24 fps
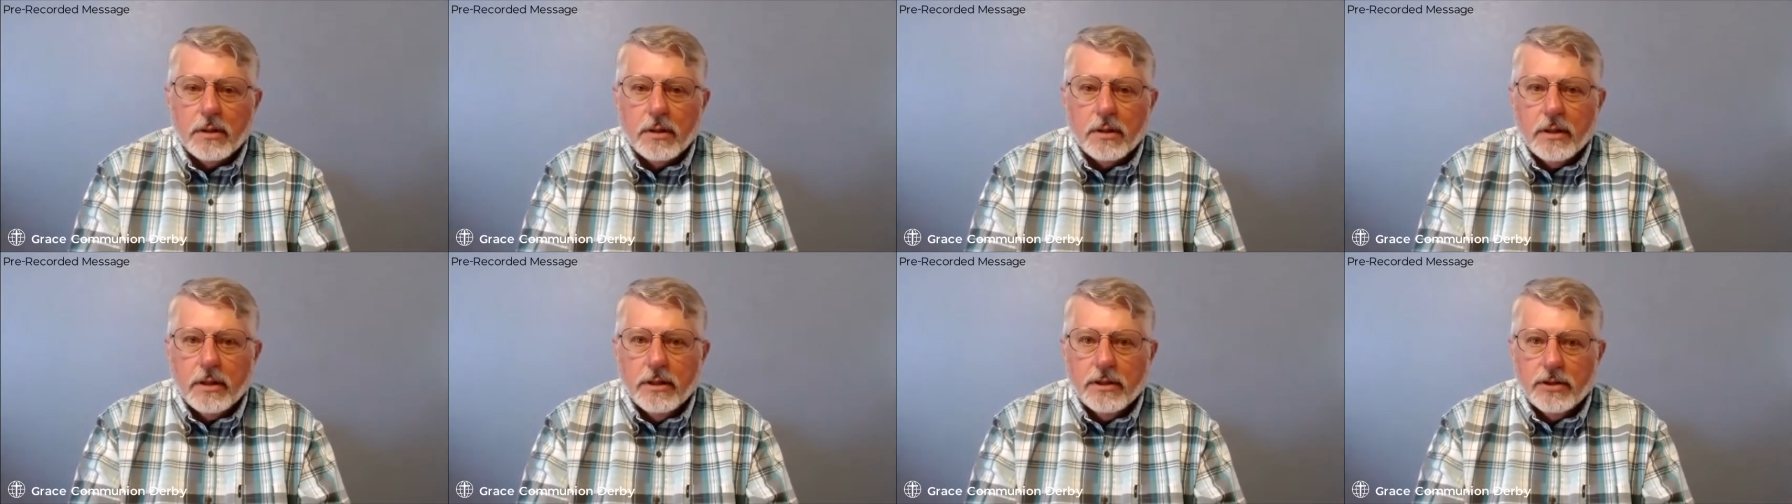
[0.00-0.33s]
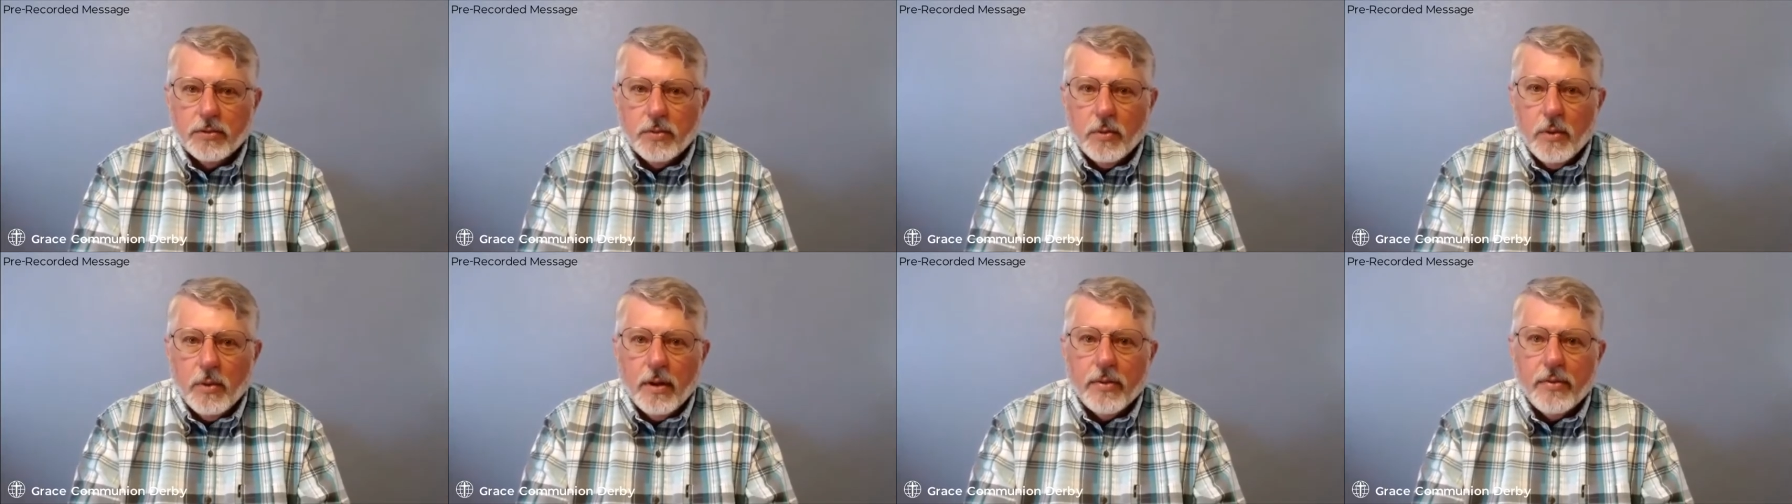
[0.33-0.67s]
is
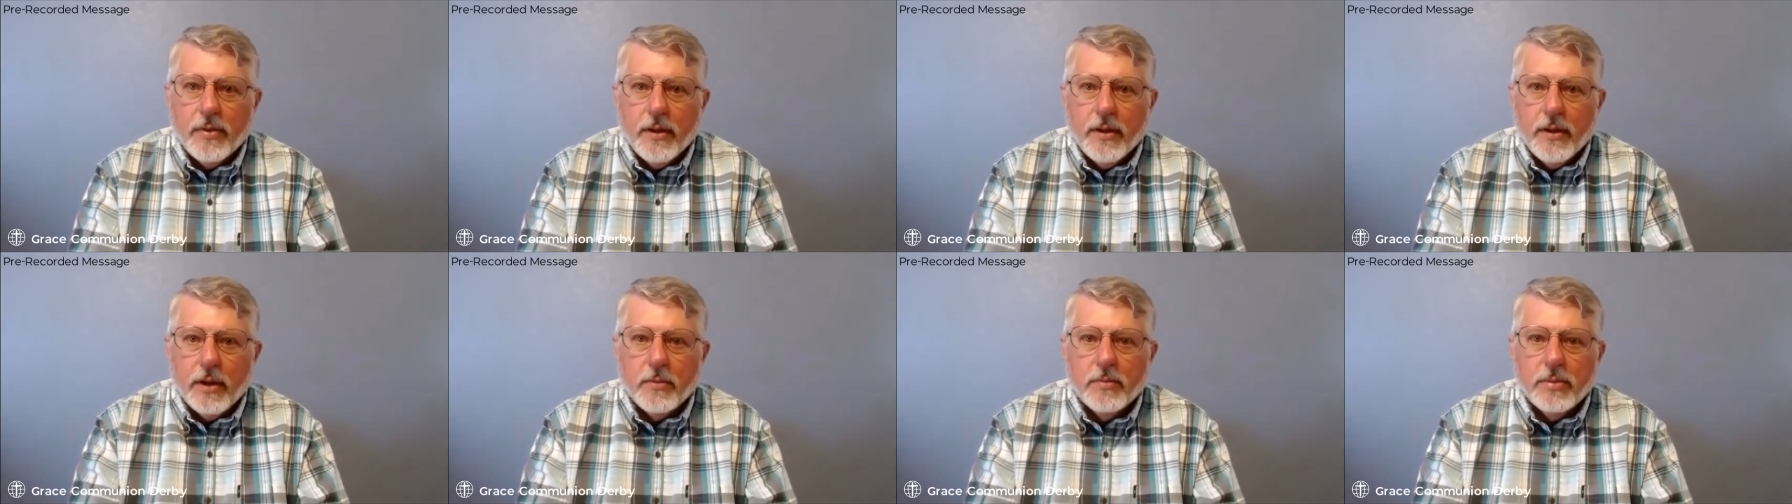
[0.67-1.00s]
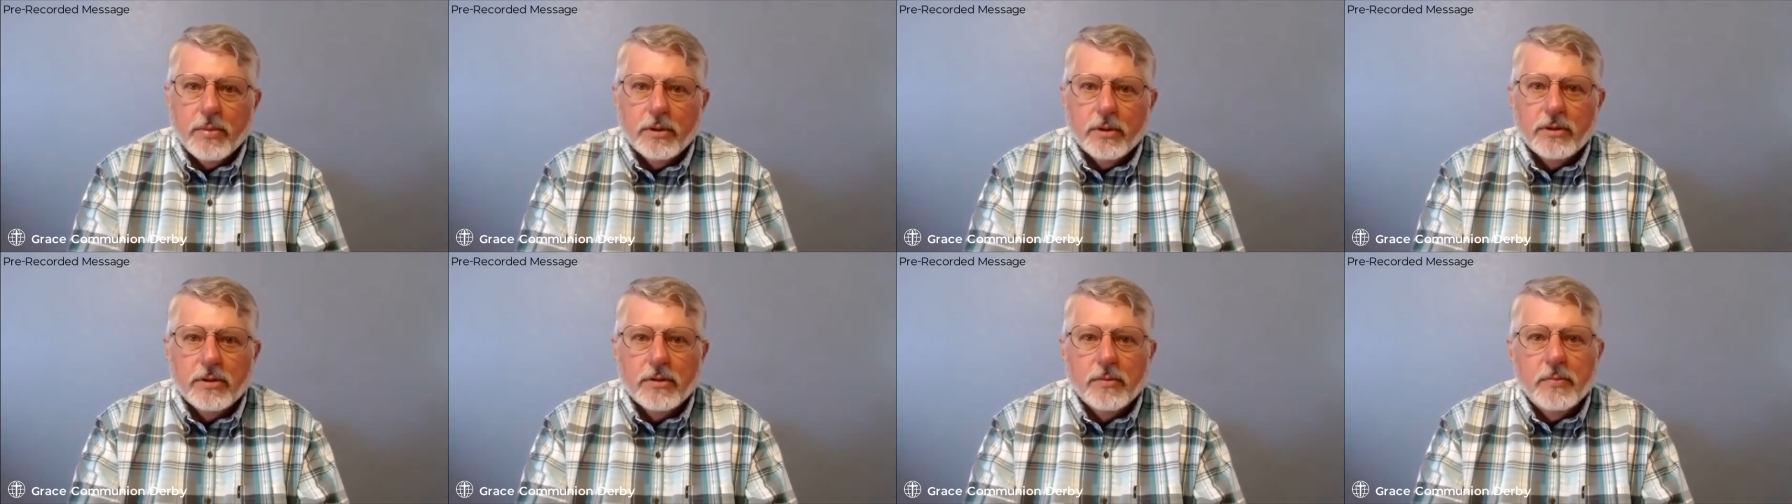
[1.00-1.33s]
one thing,
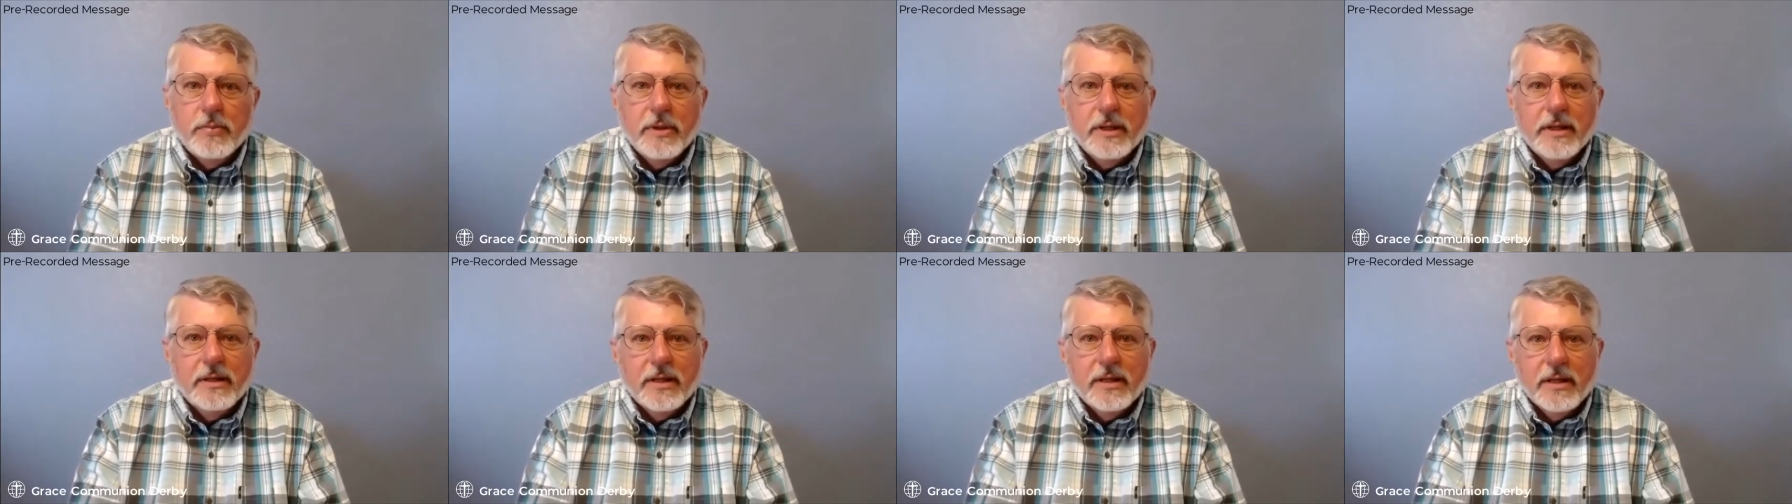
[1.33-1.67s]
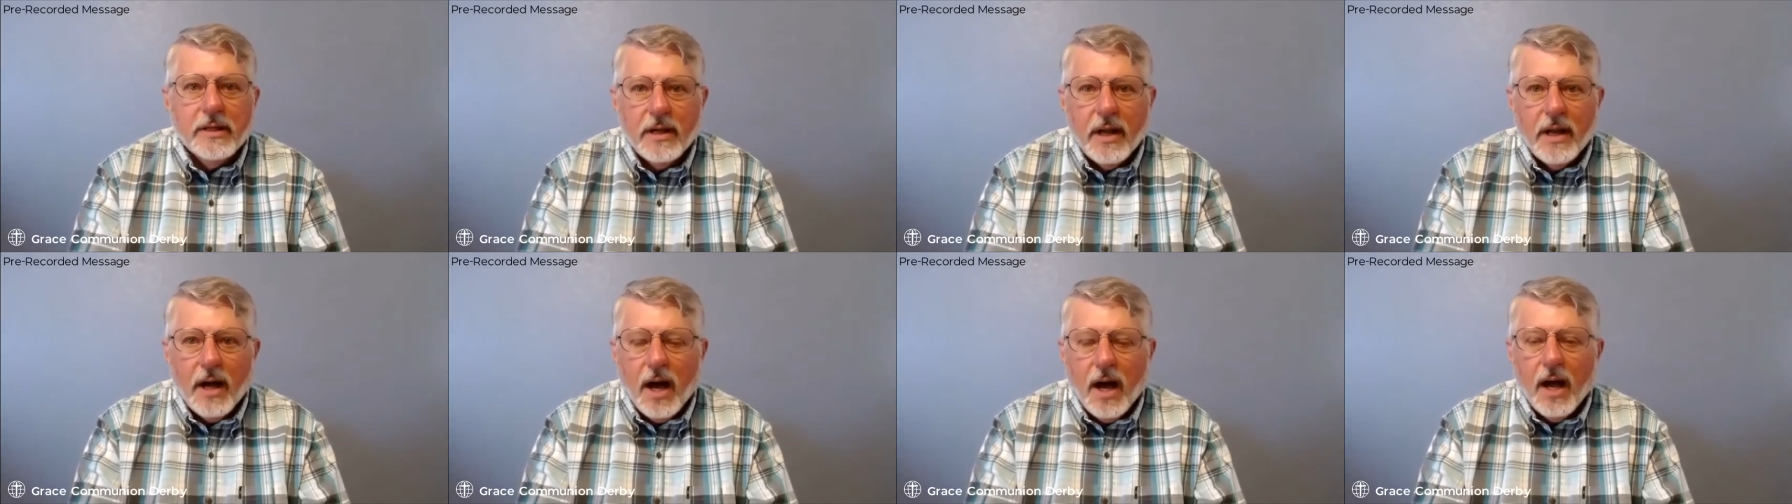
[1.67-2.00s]
but to be
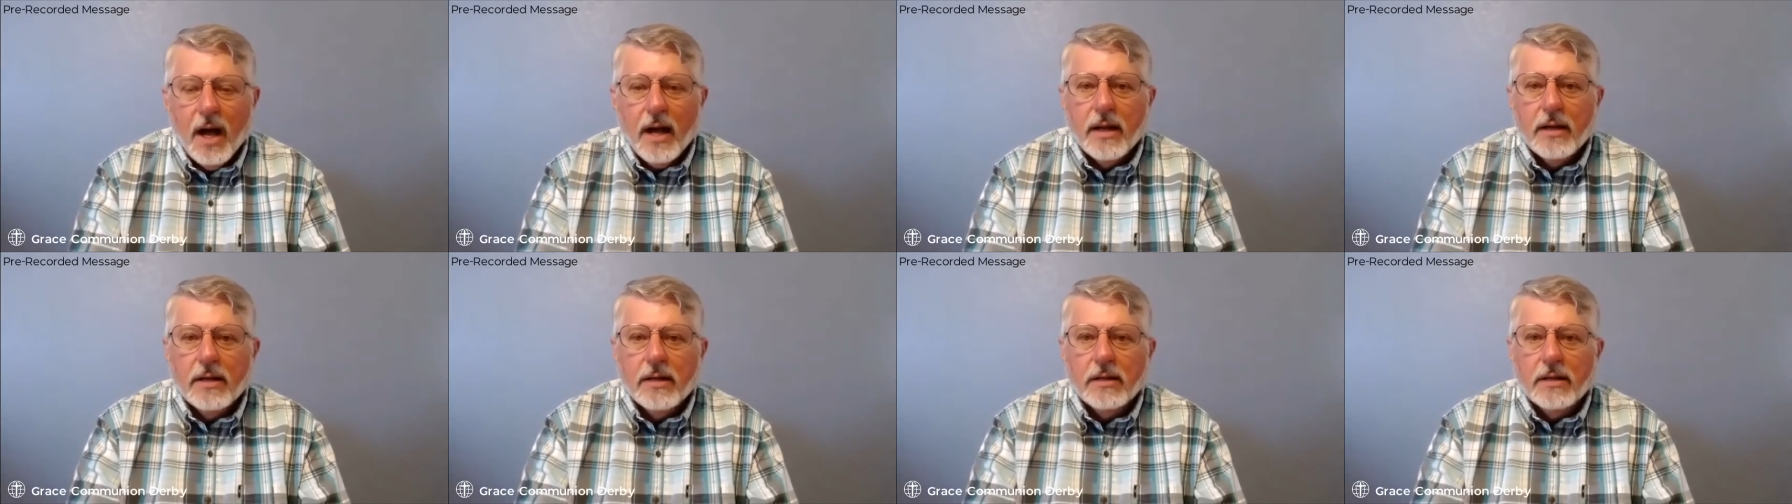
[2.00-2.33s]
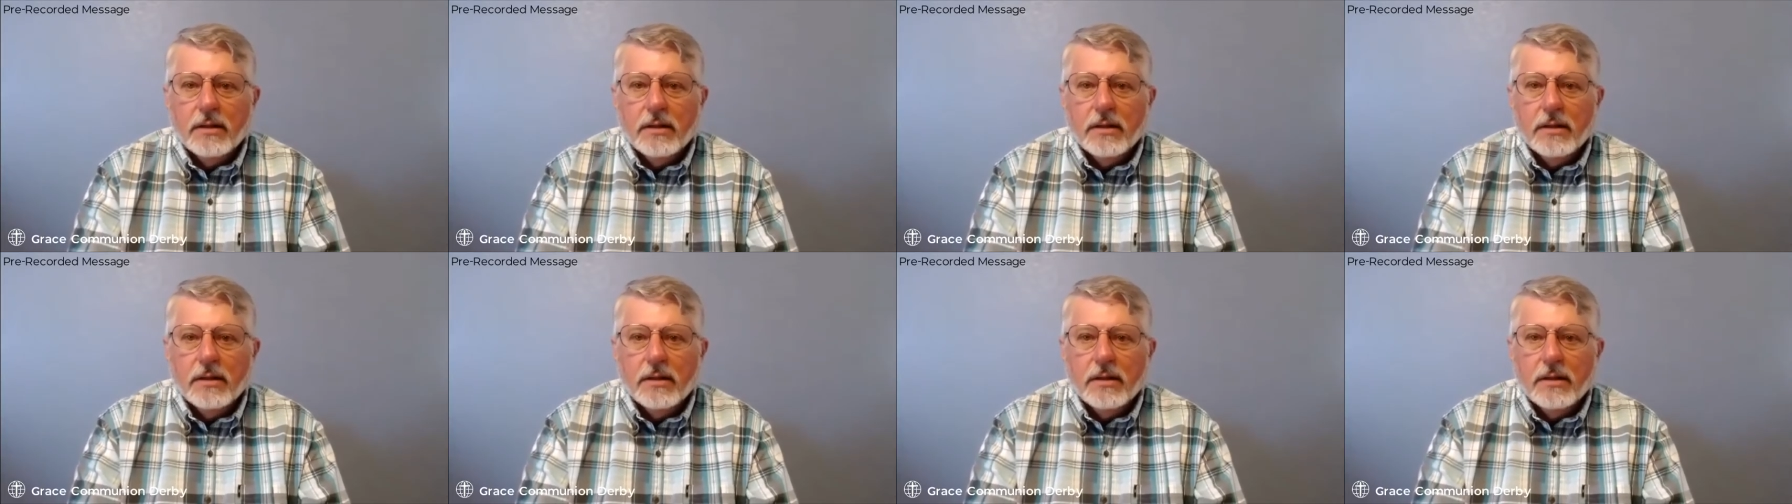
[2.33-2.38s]
denied,